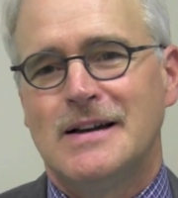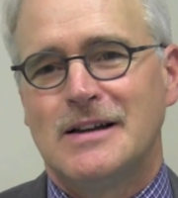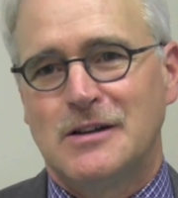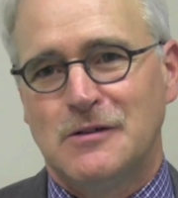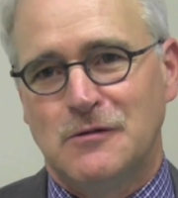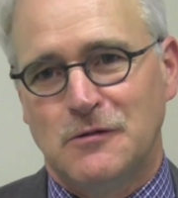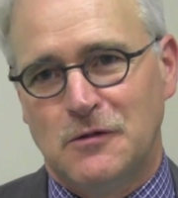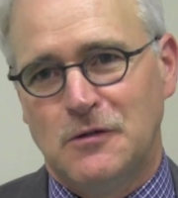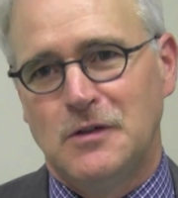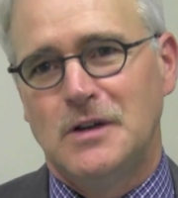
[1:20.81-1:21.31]

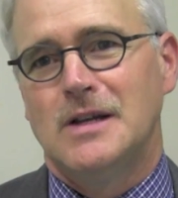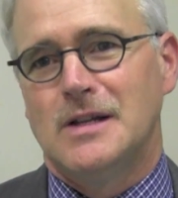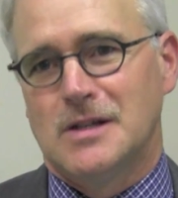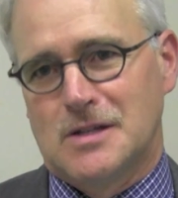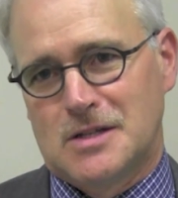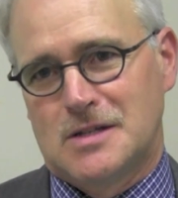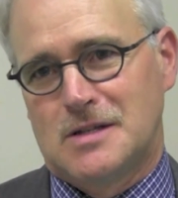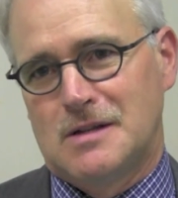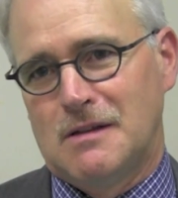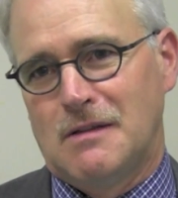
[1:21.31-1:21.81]

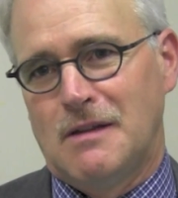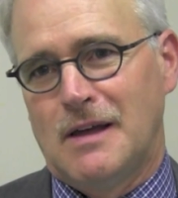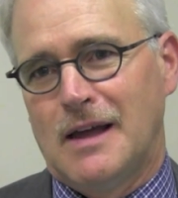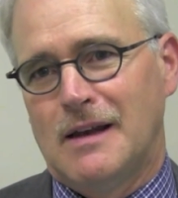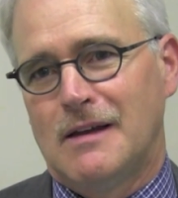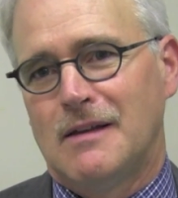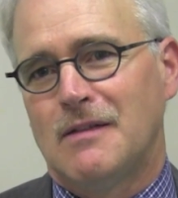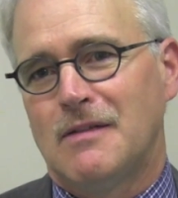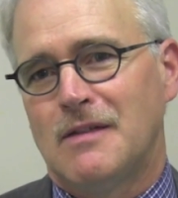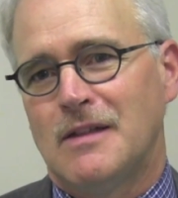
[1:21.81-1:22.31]
convinced
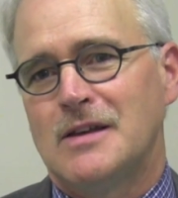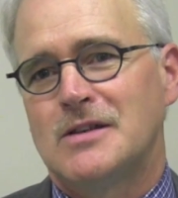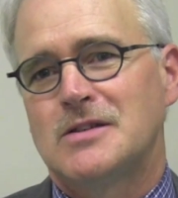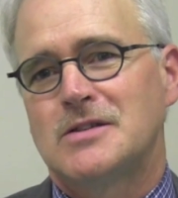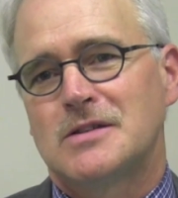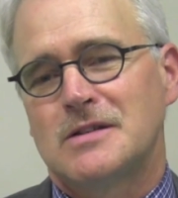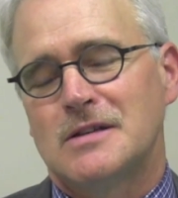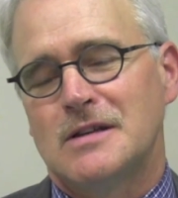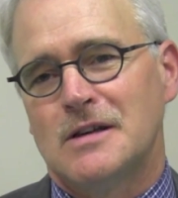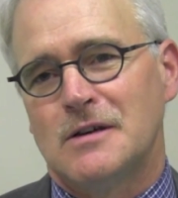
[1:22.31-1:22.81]
that
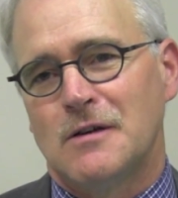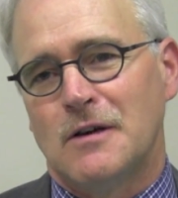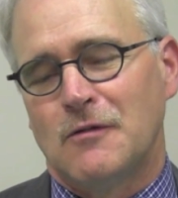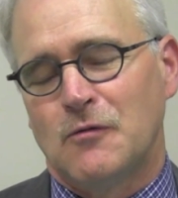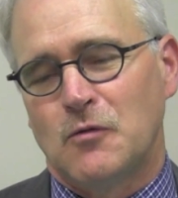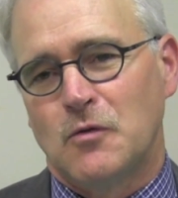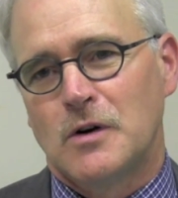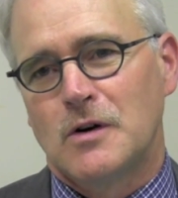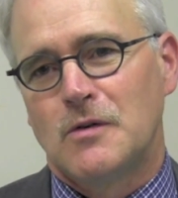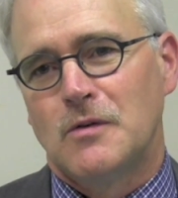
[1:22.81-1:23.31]
this,
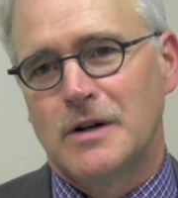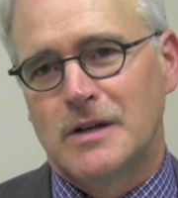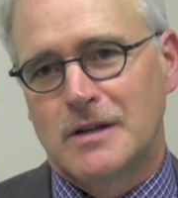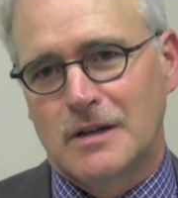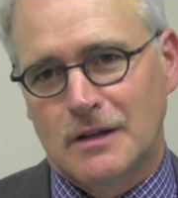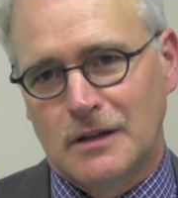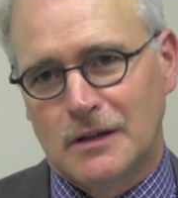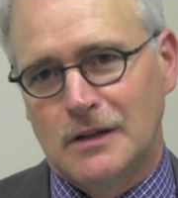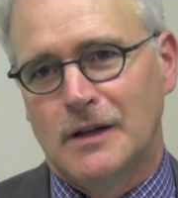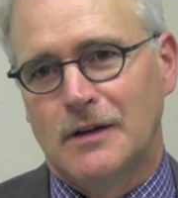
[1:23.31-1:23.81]
if we're going
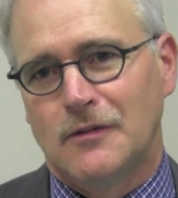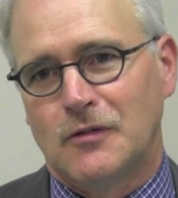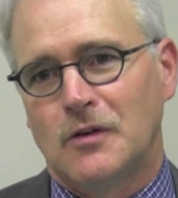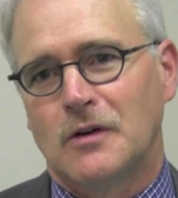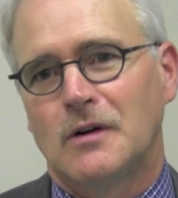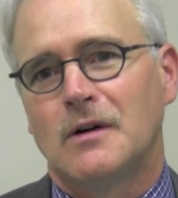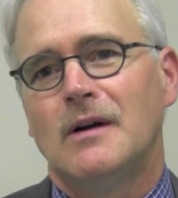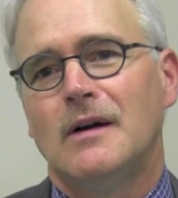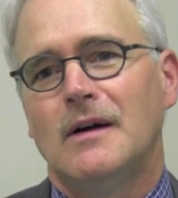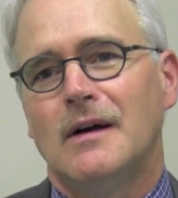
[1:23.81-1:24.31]
to
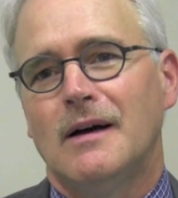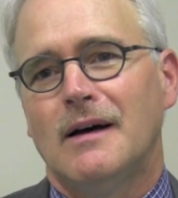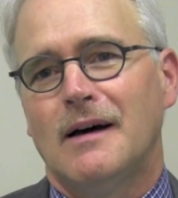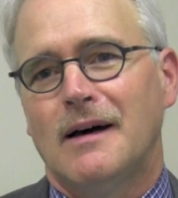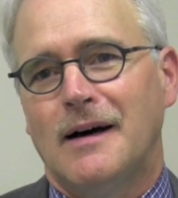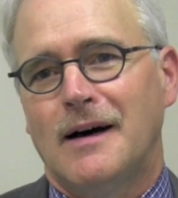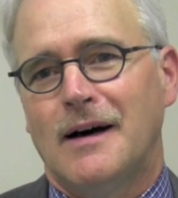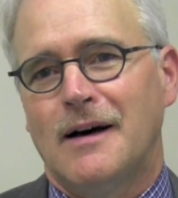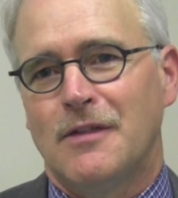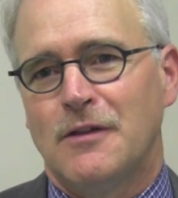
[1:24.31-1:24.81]
deliver
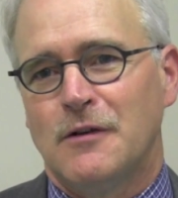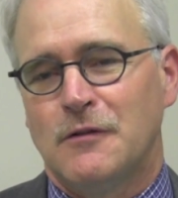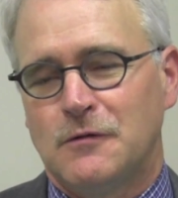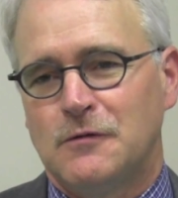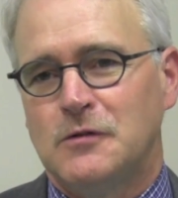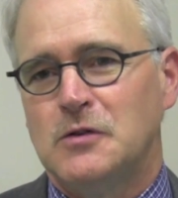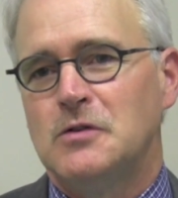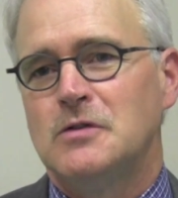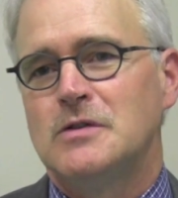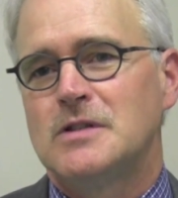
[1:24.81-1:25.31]
the
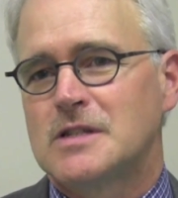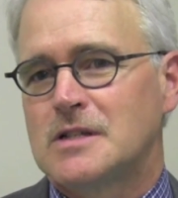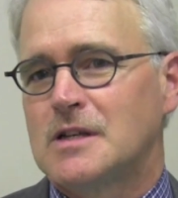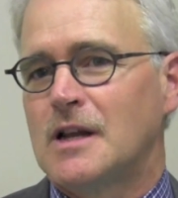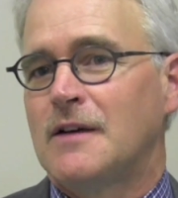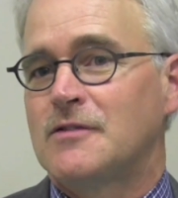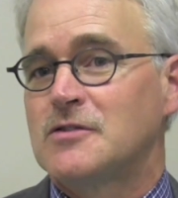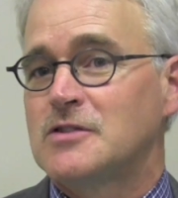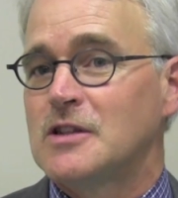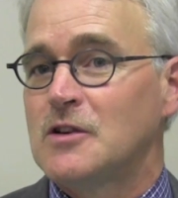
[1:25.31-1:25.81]

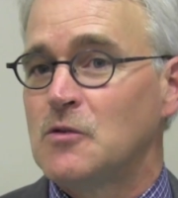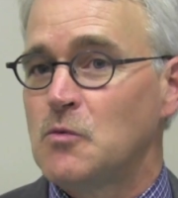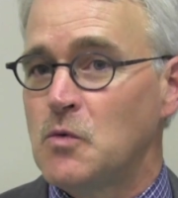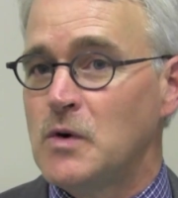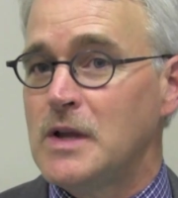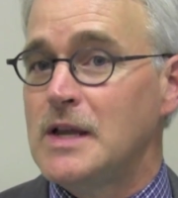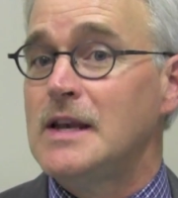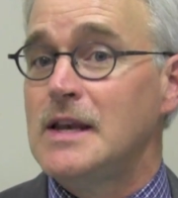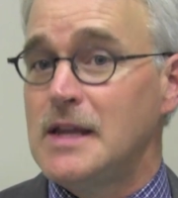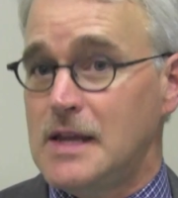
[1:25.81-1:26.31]
foodstuffs that
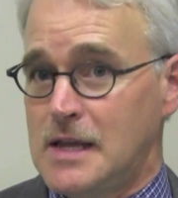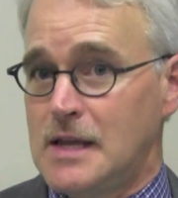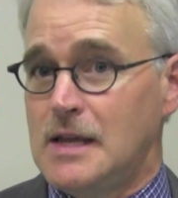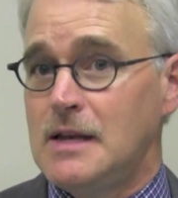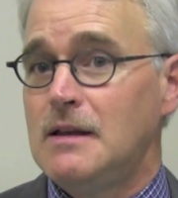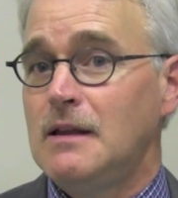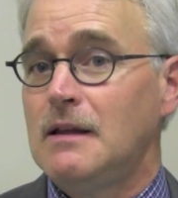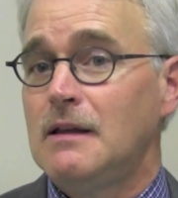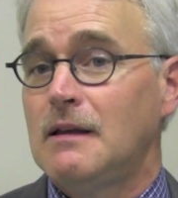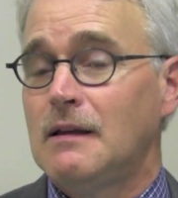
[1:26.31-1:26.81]
we
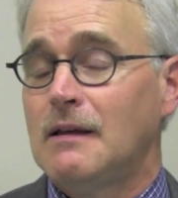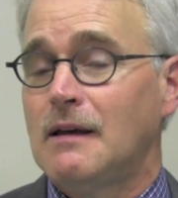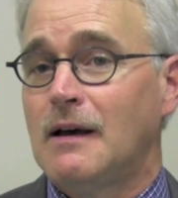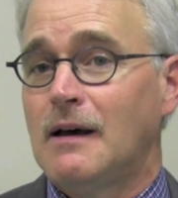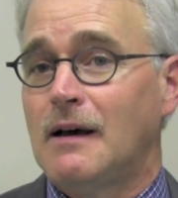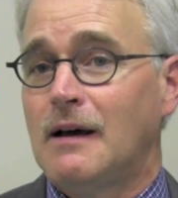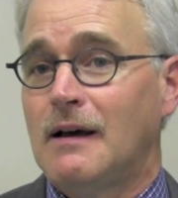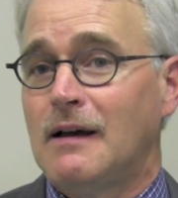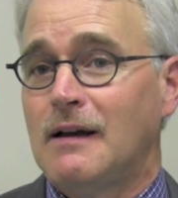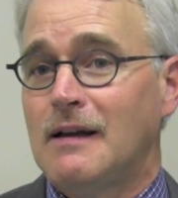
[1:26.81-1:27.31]
need,
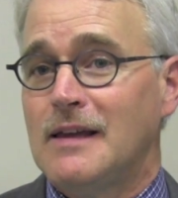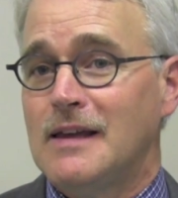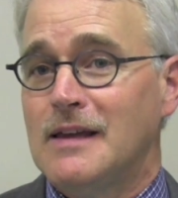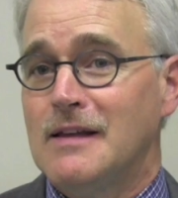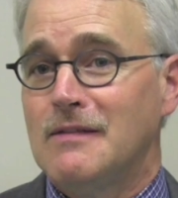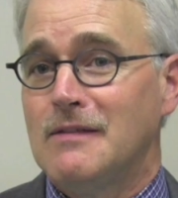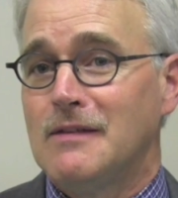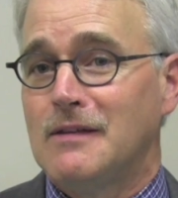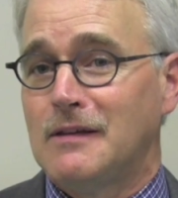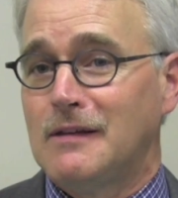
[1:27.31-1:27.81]

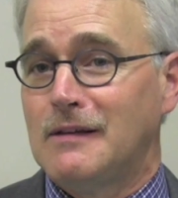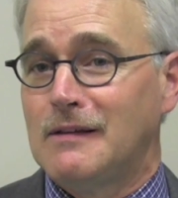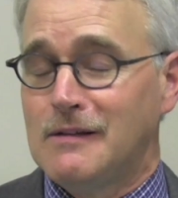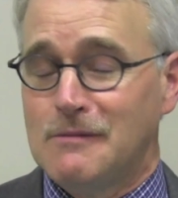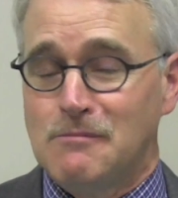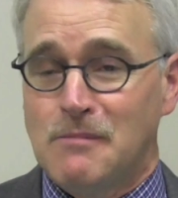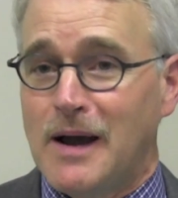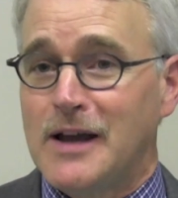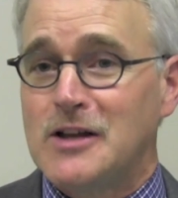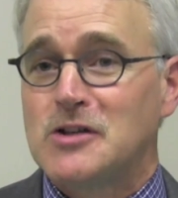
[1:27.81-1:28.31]

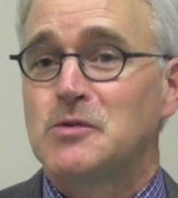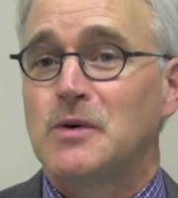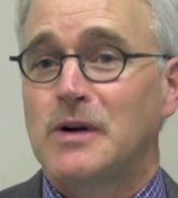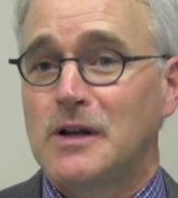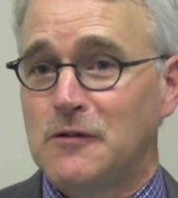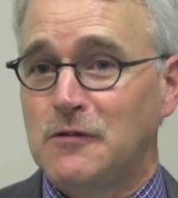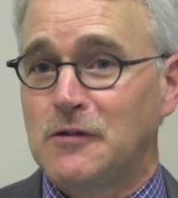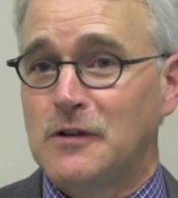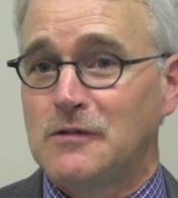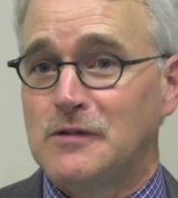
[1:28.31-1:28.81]
by
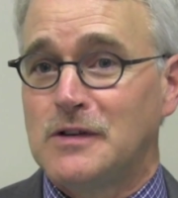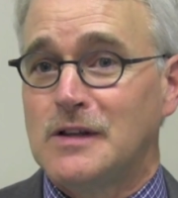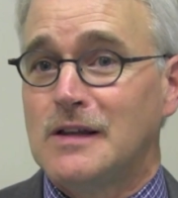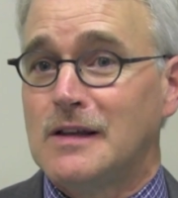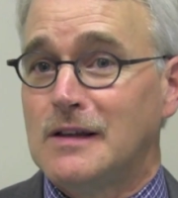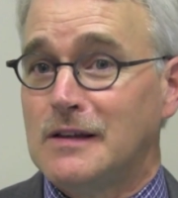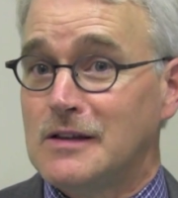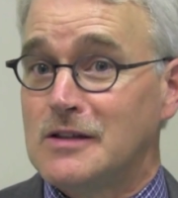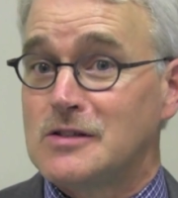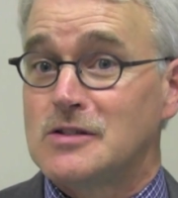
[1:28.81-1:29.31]

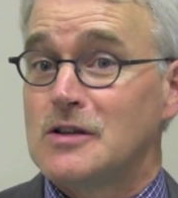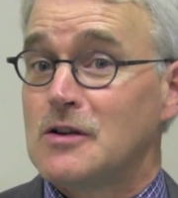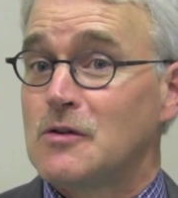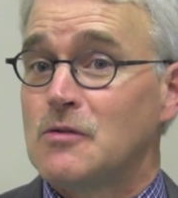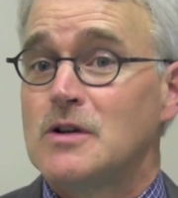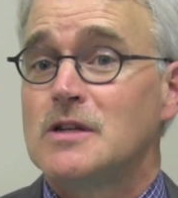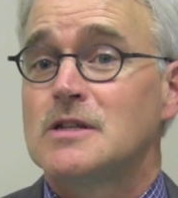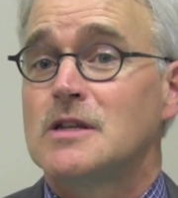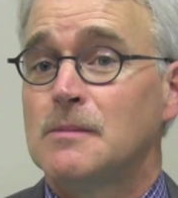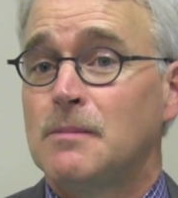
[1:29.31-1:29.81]
2050 in this
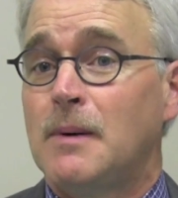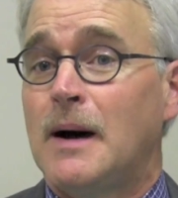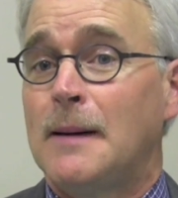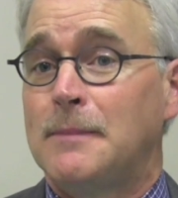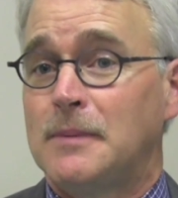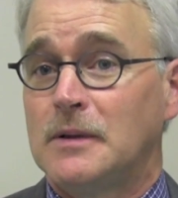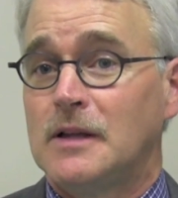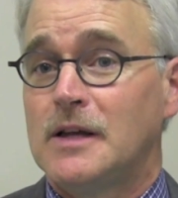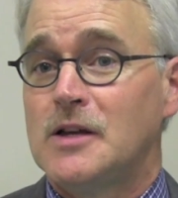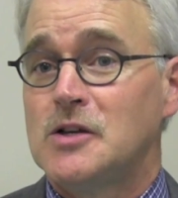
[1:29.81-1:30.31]
increasing
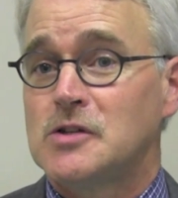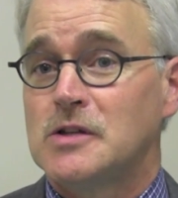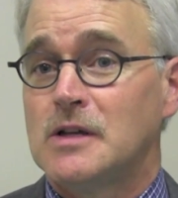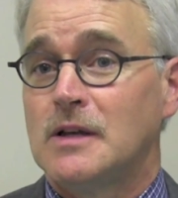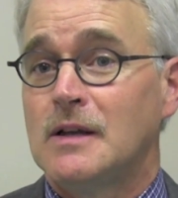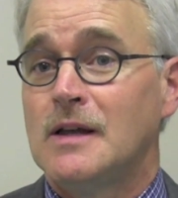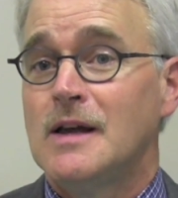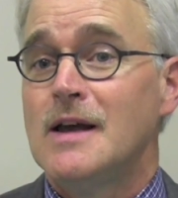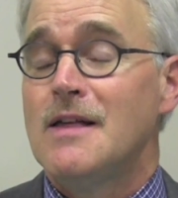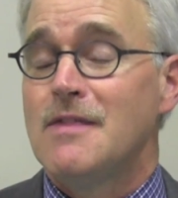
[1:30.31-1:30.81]

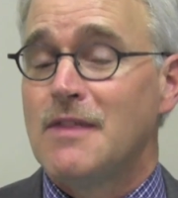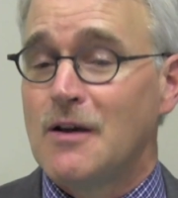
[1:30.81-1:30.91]
population,